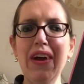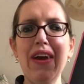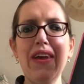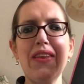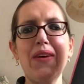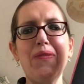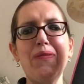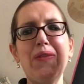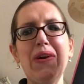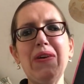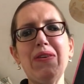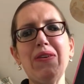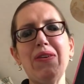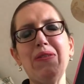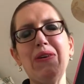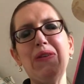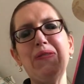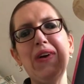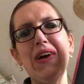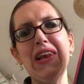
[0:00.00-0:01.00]
that
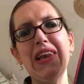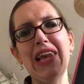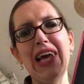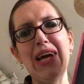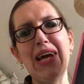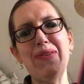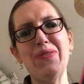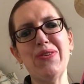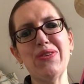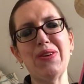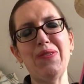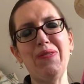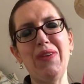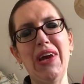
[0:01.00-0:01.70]
we put labels on